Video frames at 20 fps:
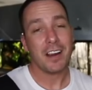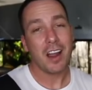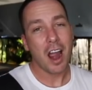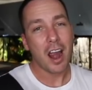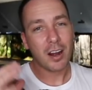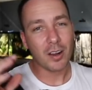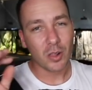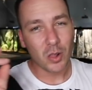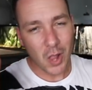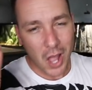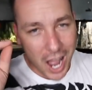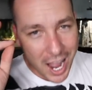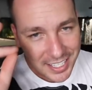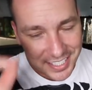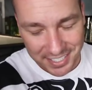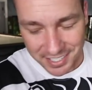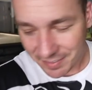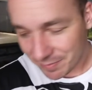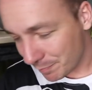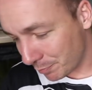are
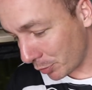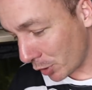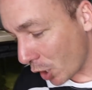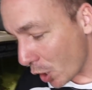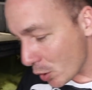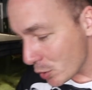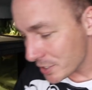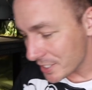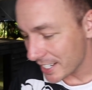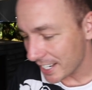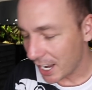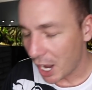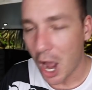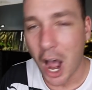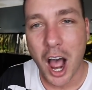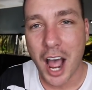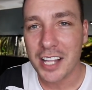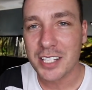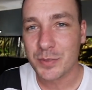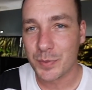lots of pros and
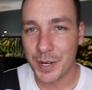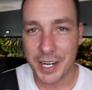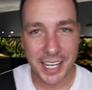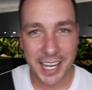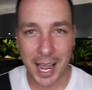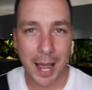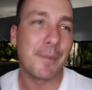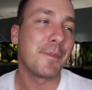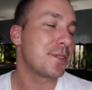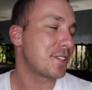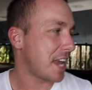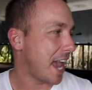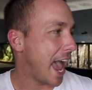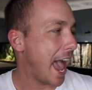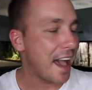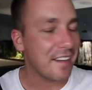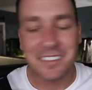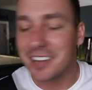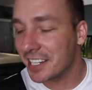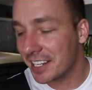cons when it comes to
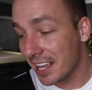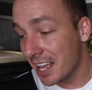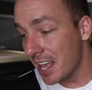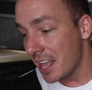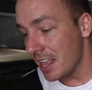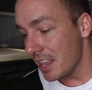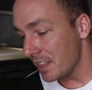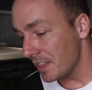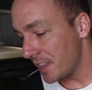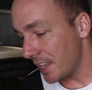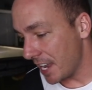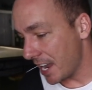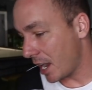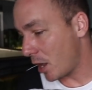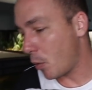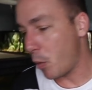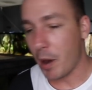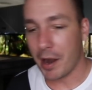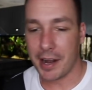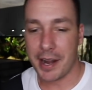having the
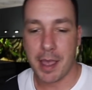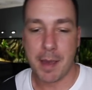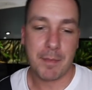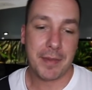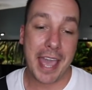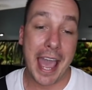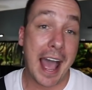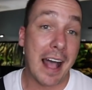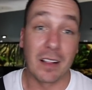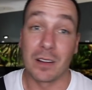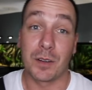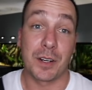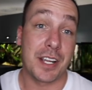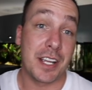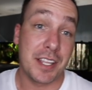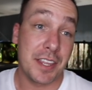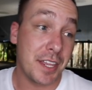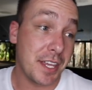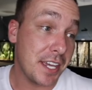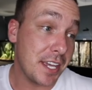aquarium
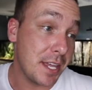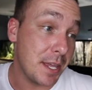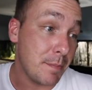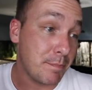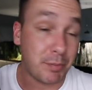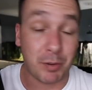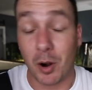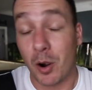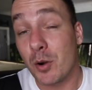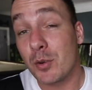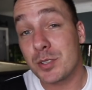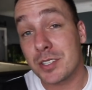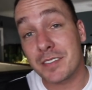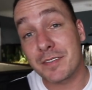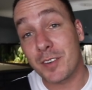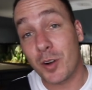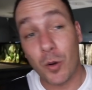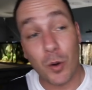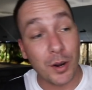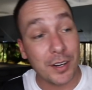gallery. The pros,
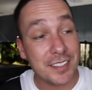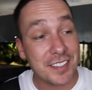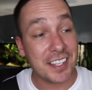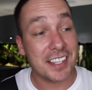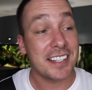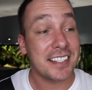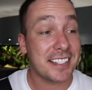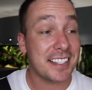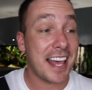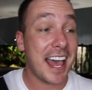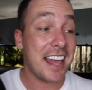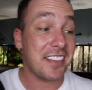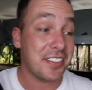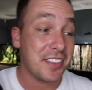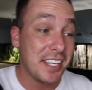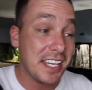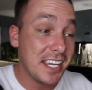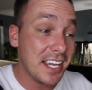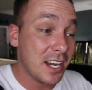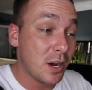of course, is that
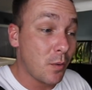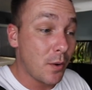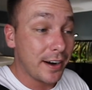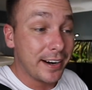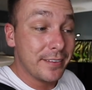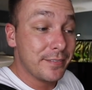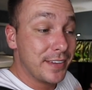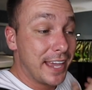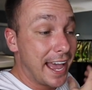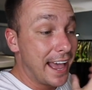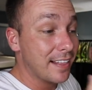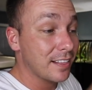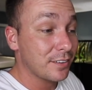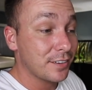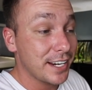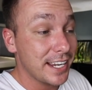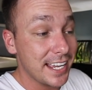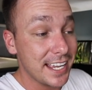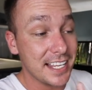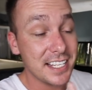the aquarium
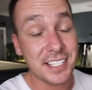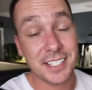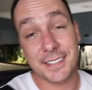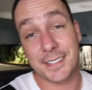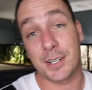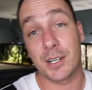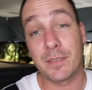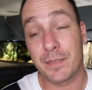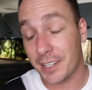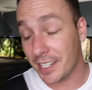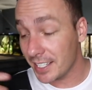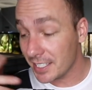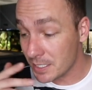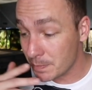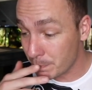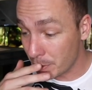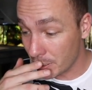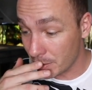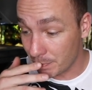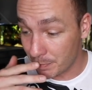gallery is serving its
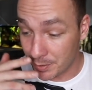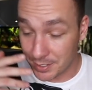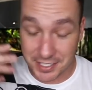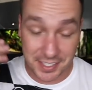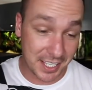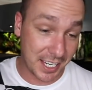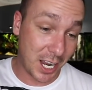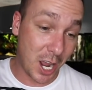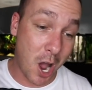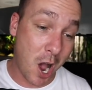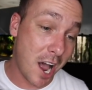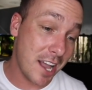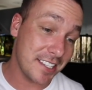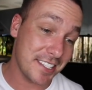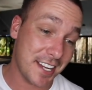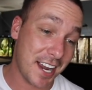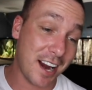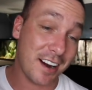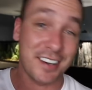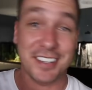purpose. The
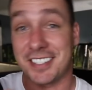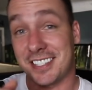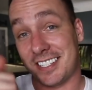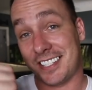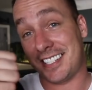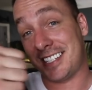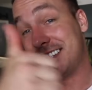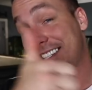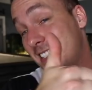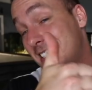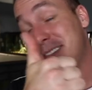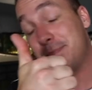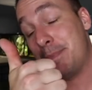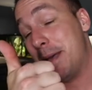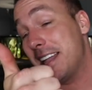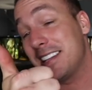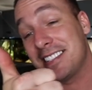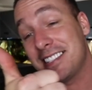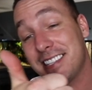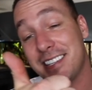cons are it's
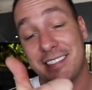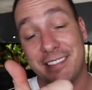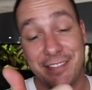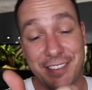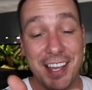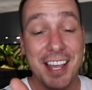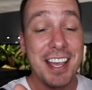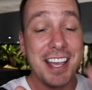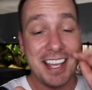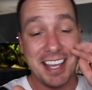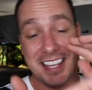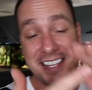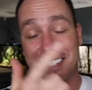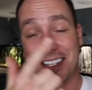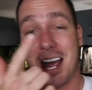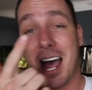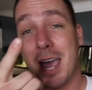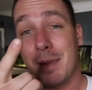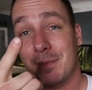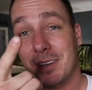expensive, it's
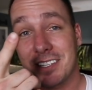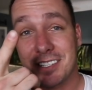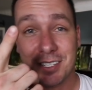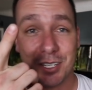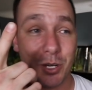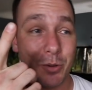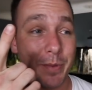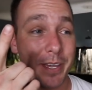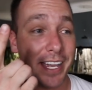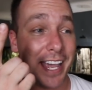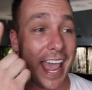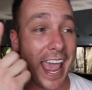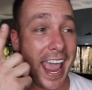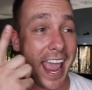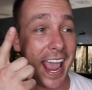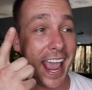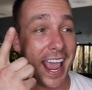time consuming,